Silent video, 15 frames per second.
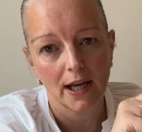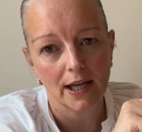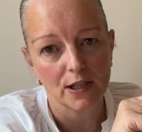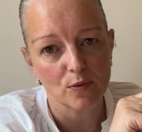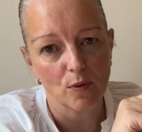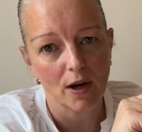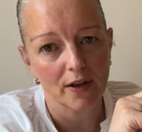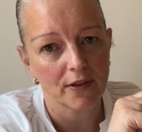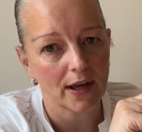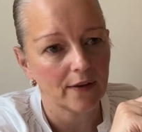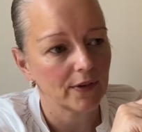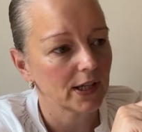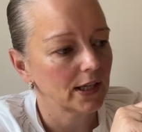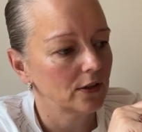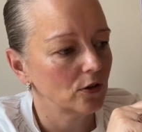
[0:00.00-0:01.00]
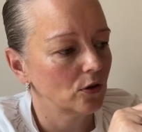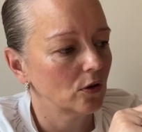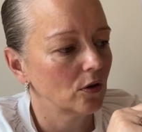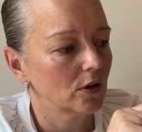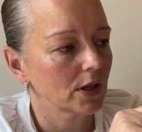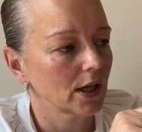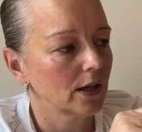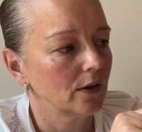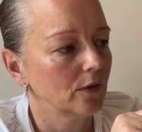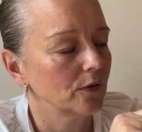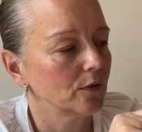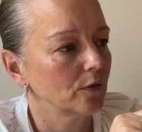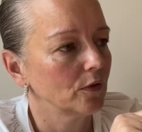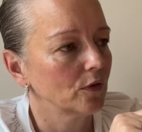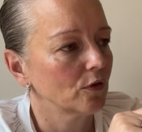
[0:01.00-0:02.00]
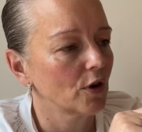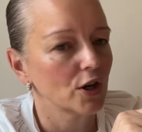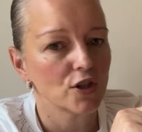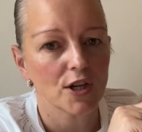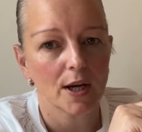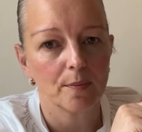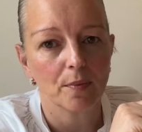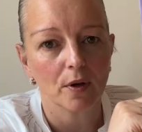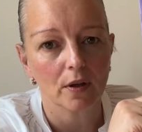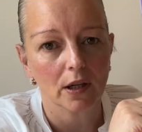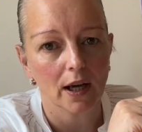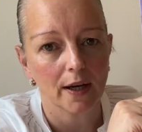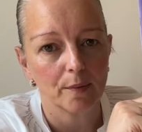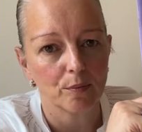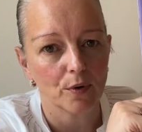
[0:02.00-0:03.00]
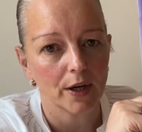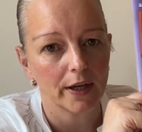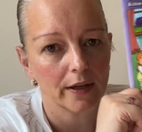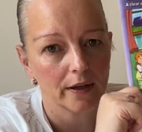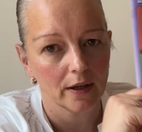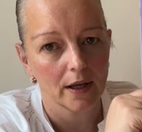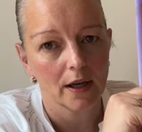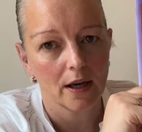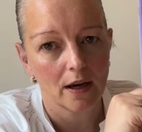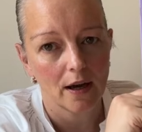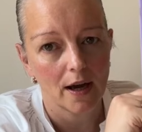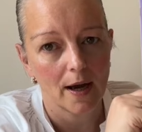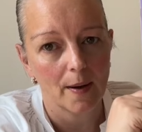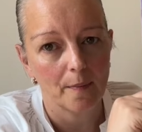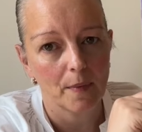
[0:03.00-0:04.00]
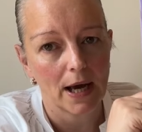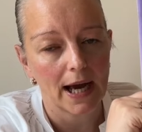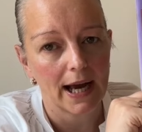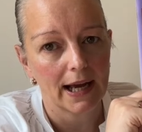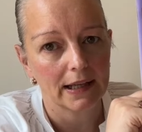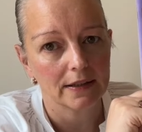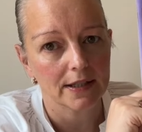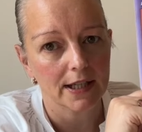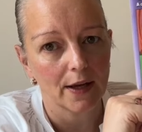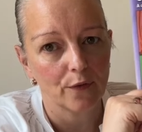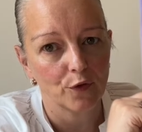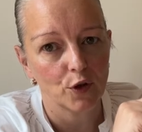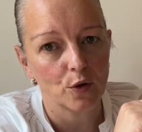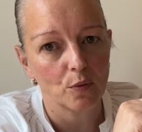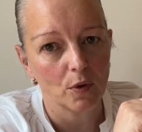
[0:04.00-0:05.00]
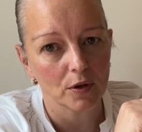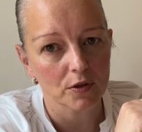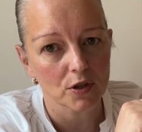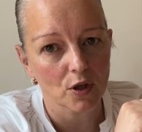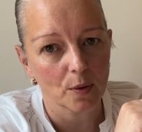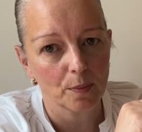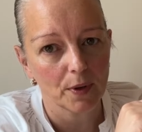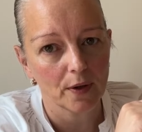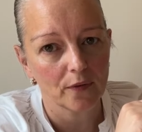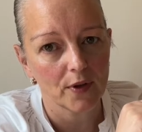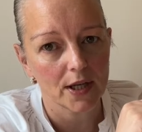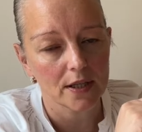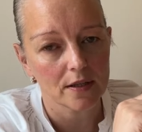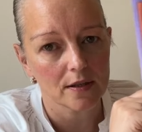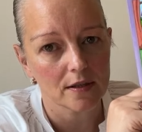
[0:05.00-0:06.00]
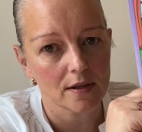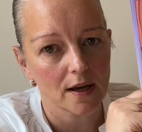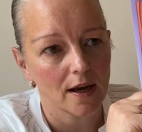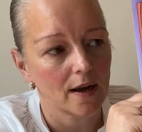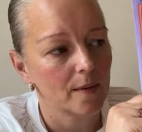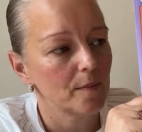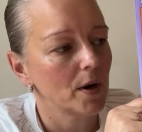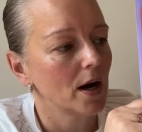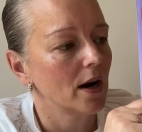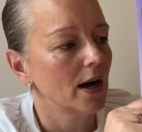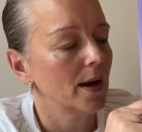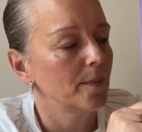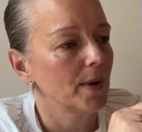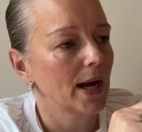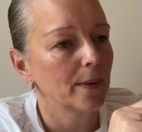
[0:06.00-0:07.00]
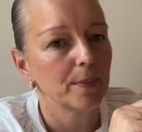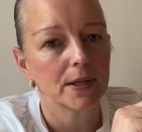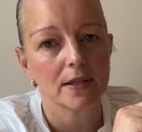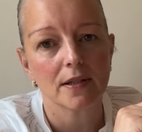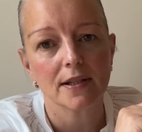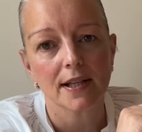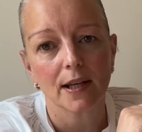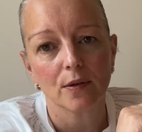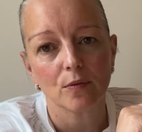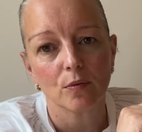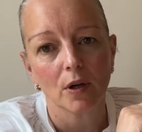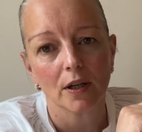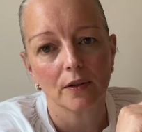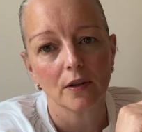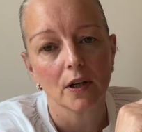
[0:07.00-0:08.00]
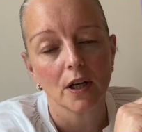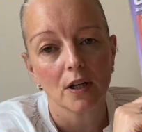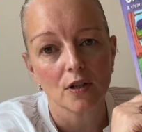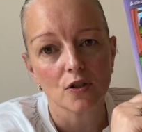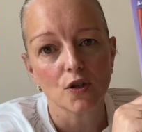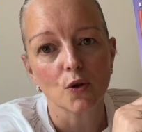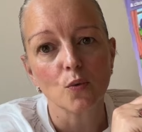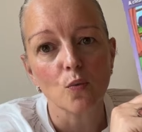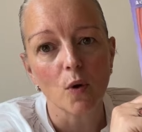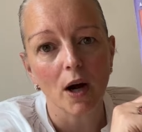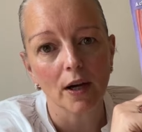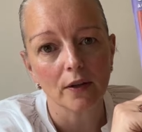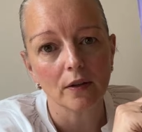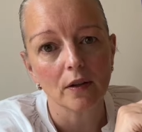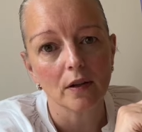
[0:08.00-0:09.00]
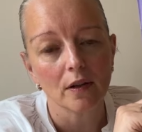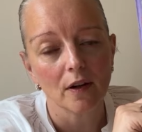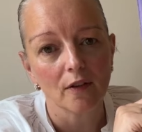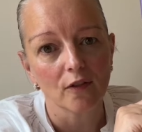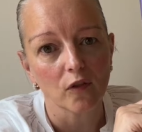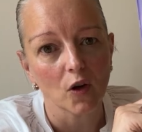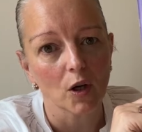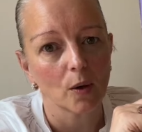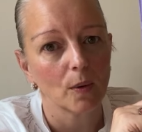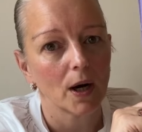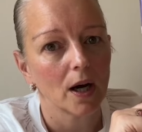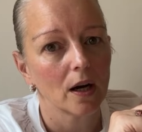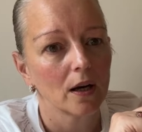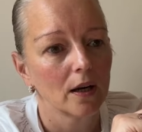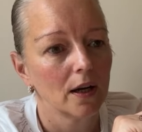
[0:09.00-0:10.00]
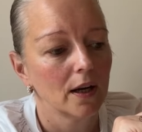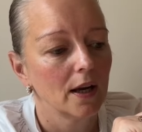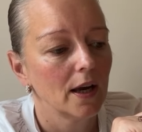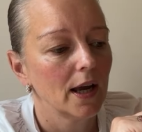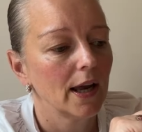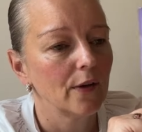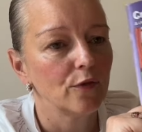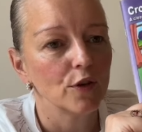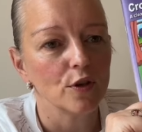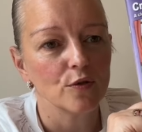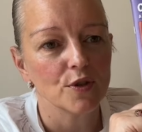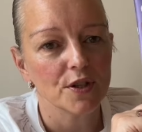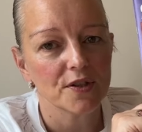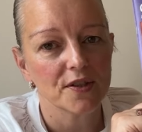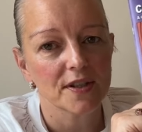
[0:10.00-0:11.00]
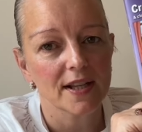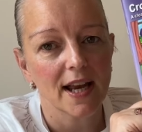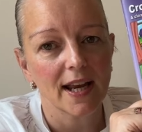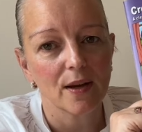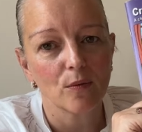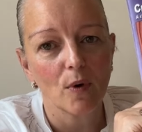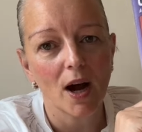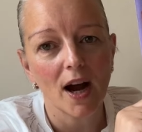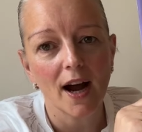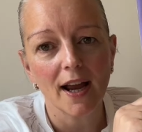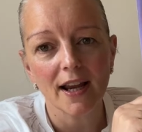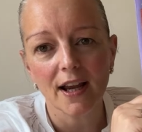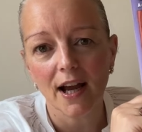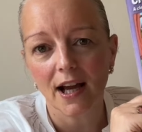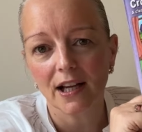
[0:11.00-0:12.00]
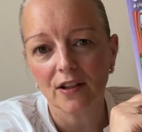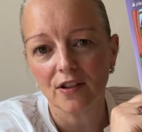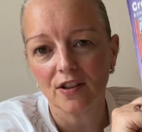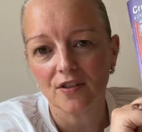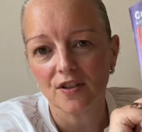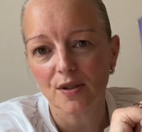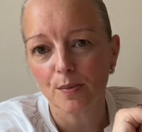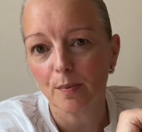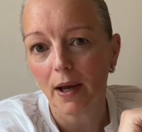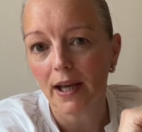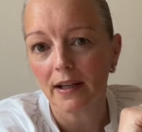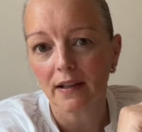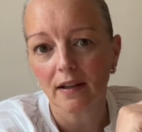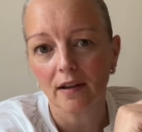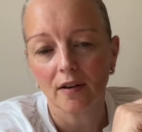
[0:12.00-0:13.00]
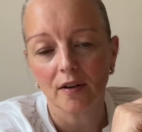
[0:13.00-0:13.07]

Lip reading: is worth having in your kind of crochet book library. And if you want a copy of this, I'm happy to send one to one follower if you just say why, and you just make